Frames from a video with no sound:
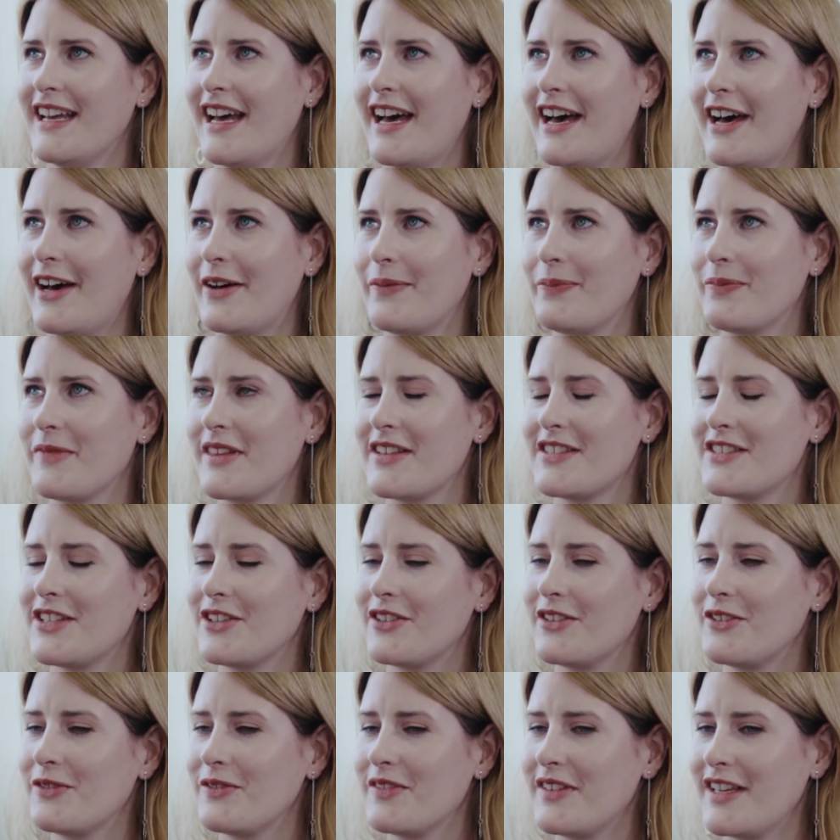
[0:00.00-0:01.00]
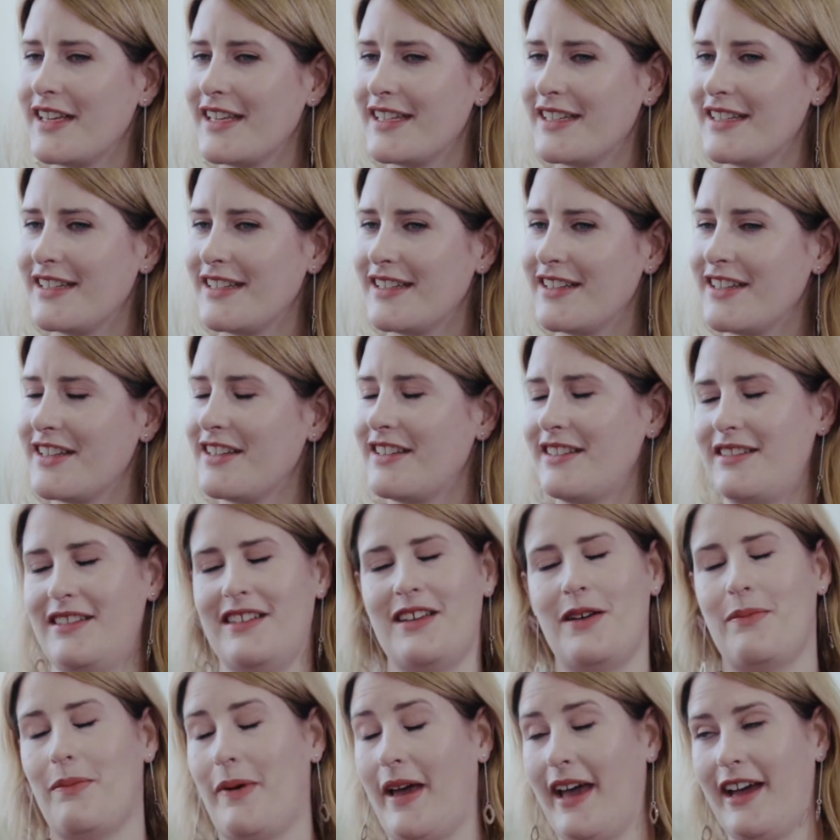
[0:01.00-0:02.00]
So it
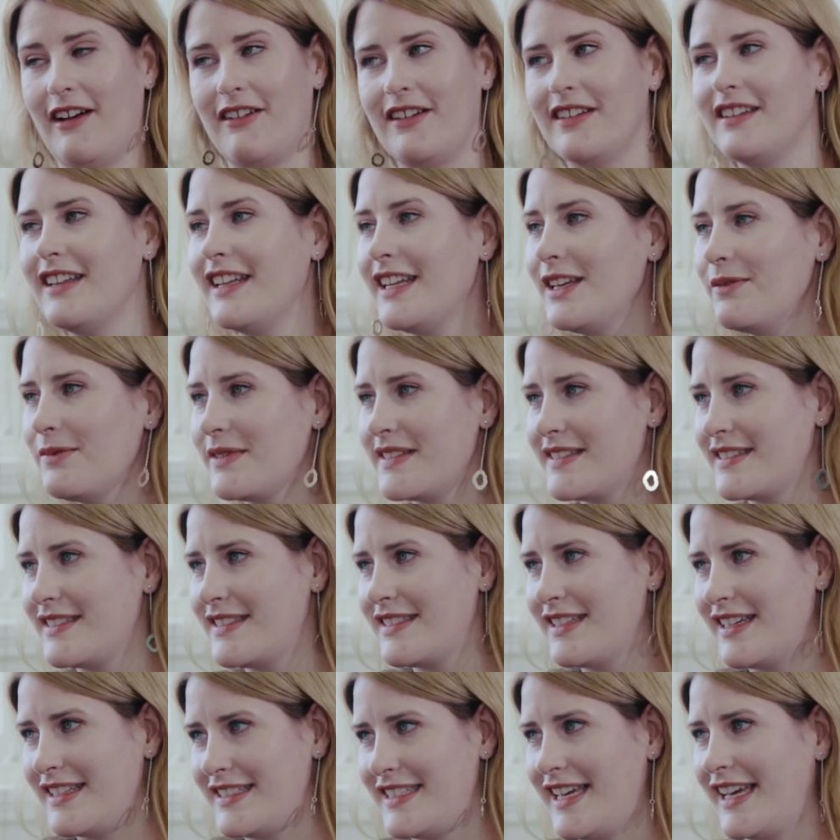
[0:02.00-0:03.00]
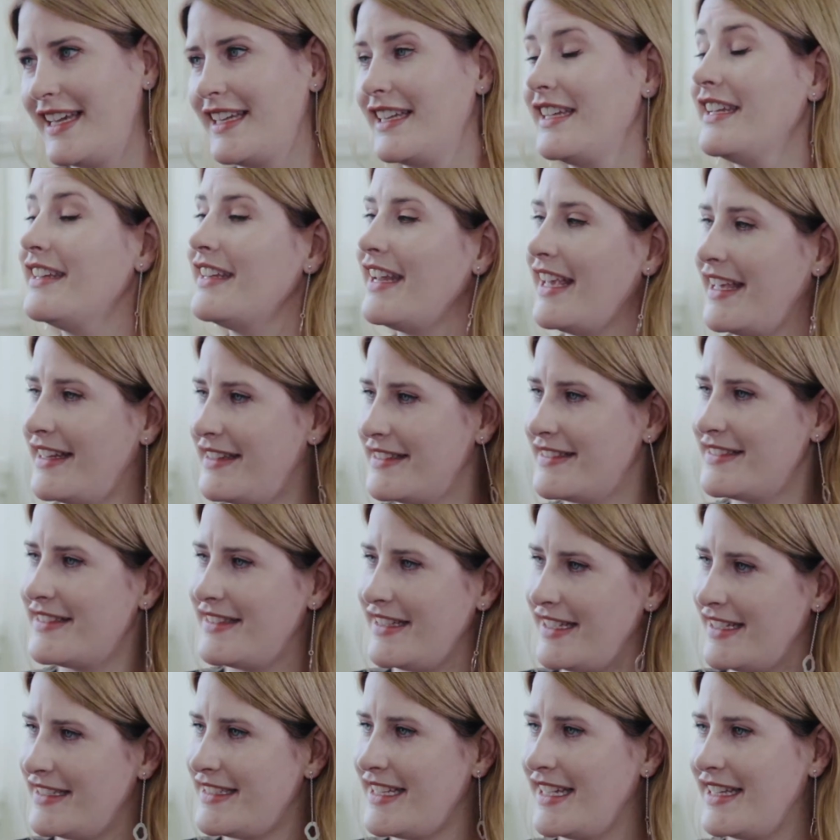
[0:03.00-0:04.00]
apparently was Italian, hence
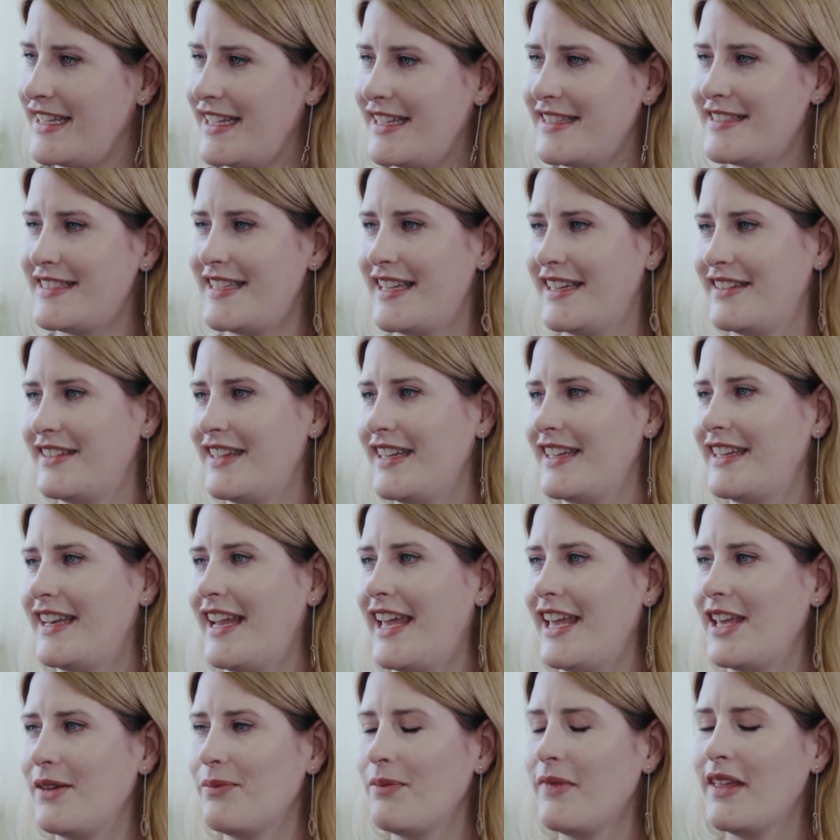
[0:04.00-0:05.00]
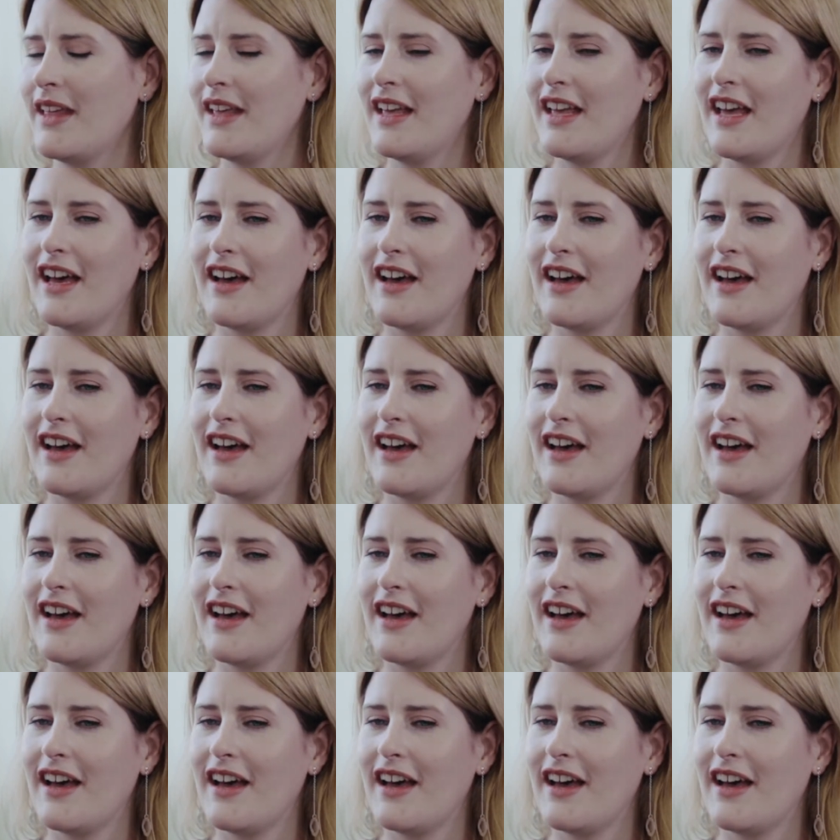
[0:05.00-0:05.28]
the Italian sounding name.